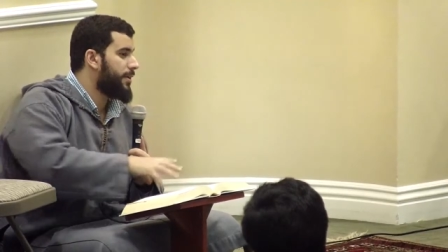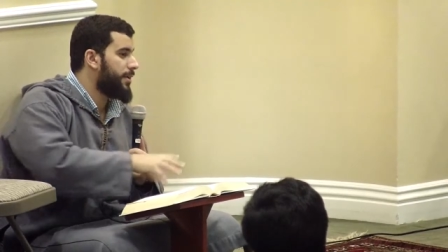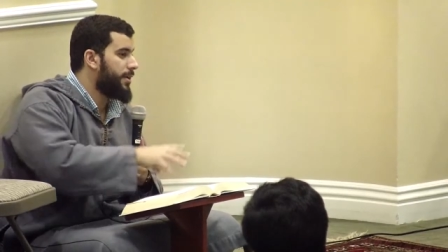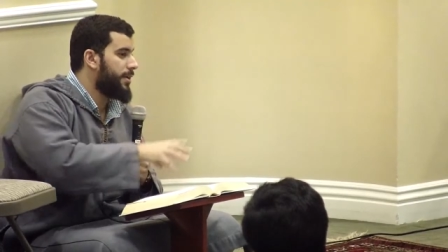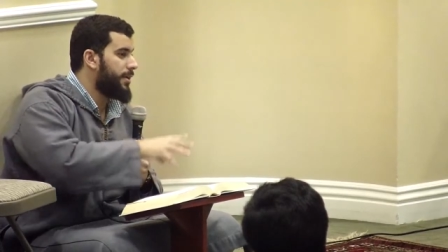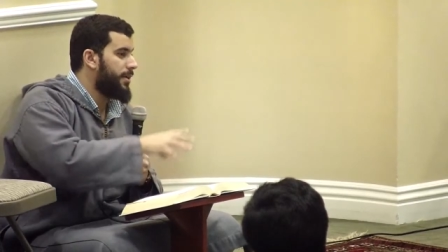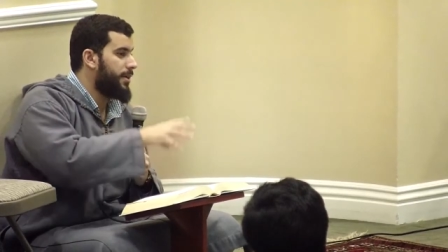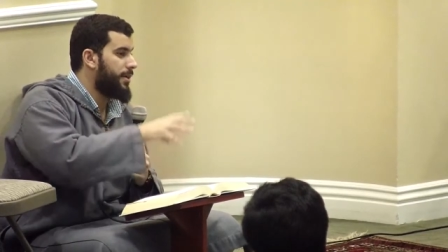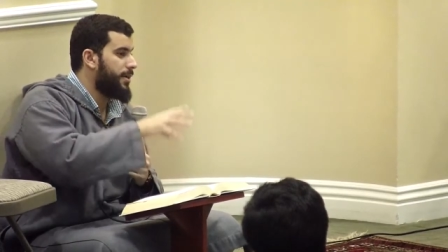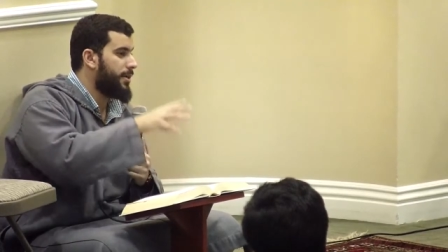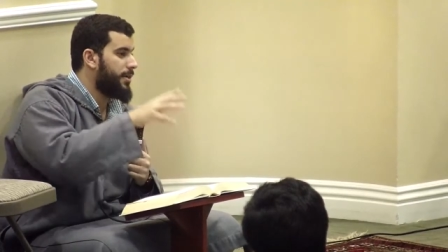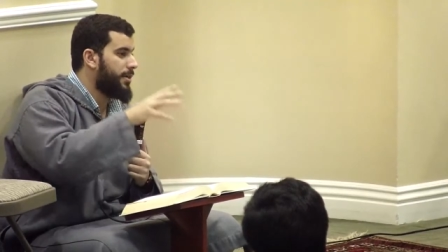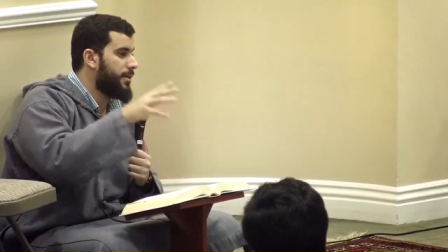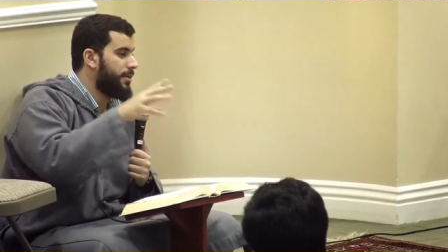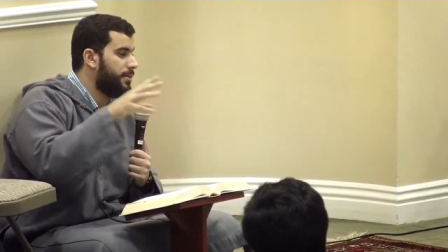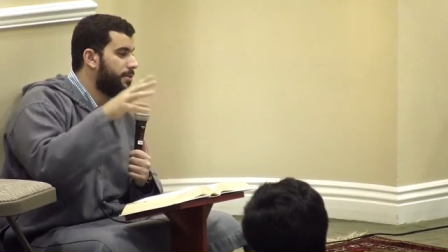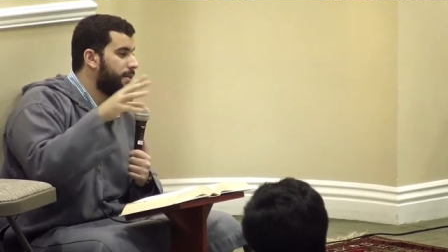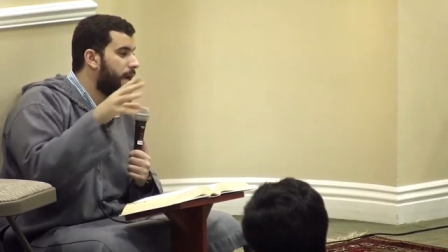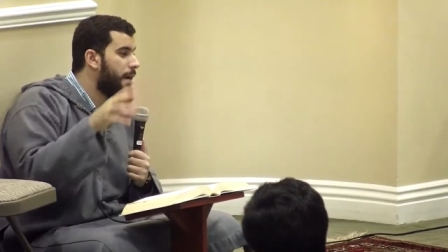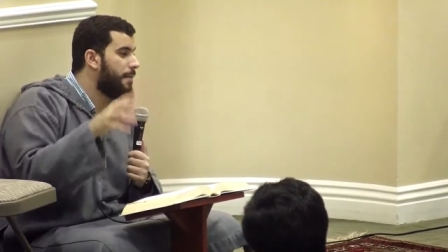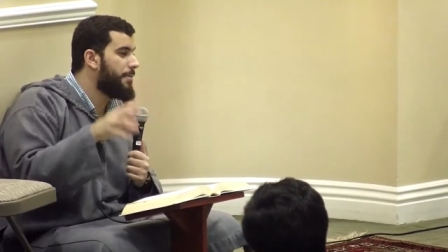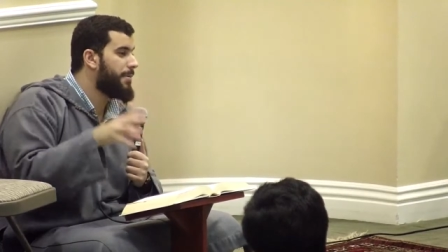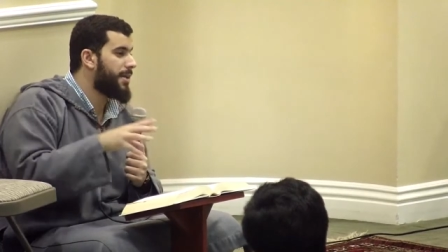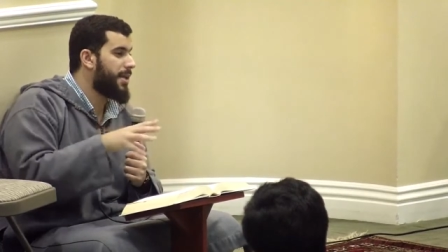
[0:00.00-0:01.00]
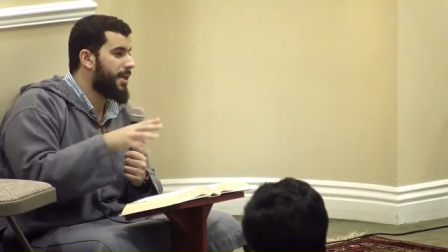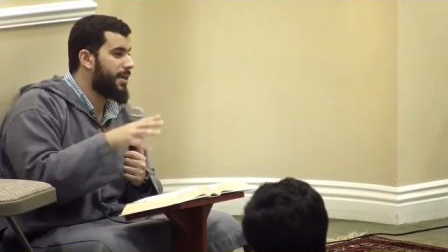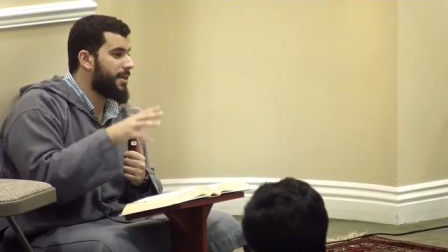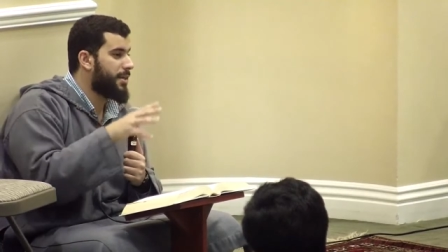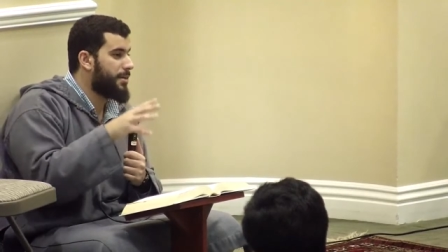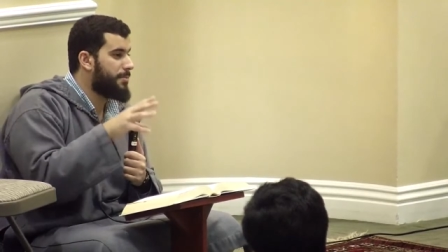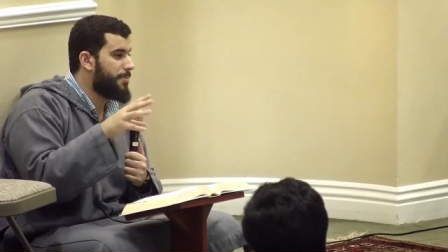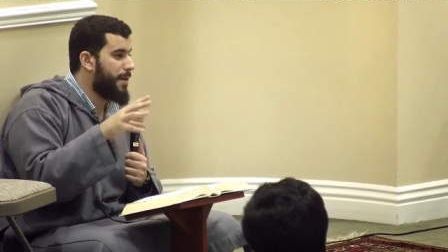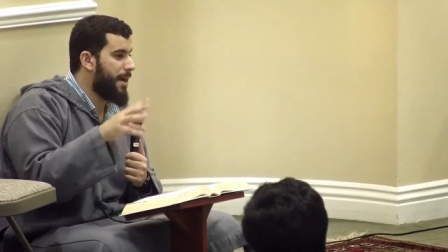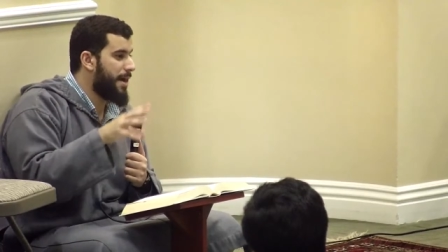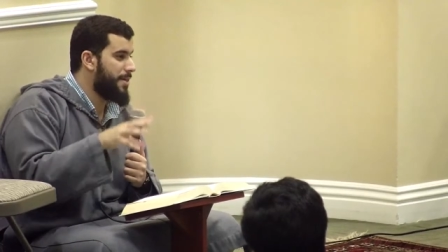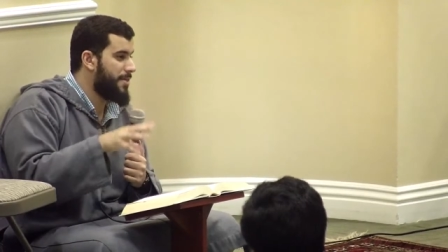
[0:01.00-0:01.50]
uh,
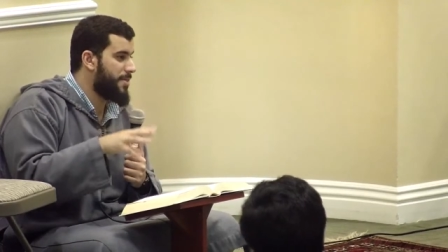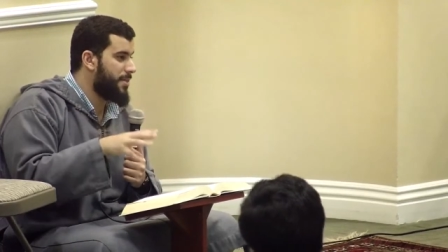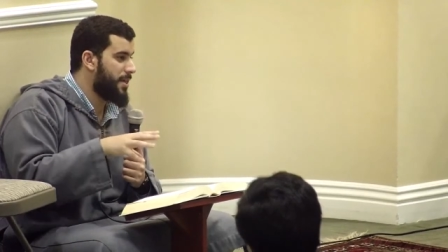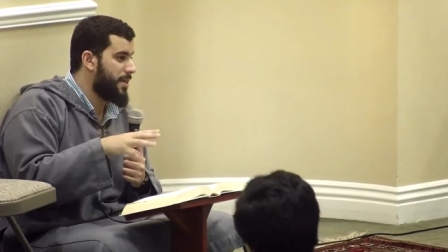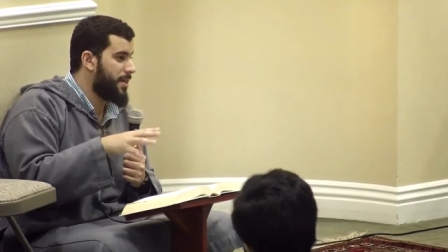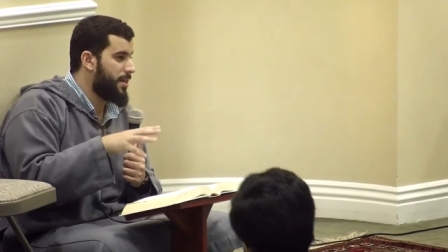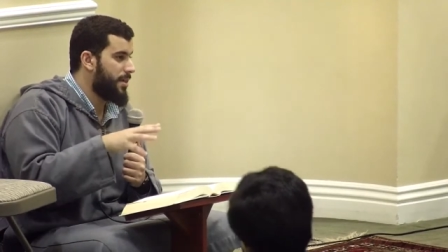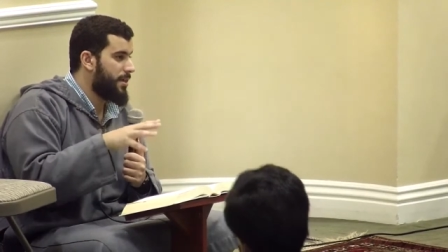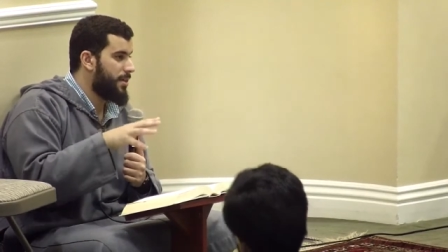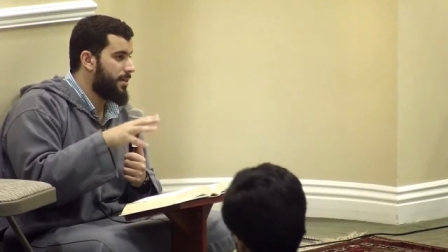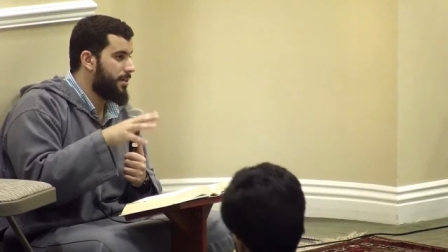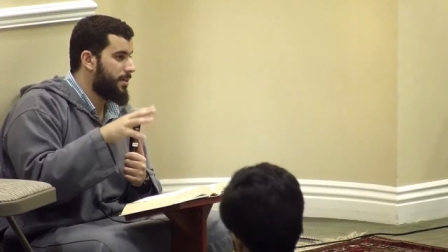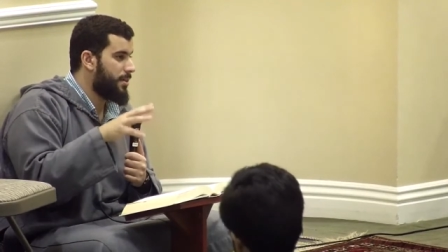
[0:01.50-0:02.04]
dominated by the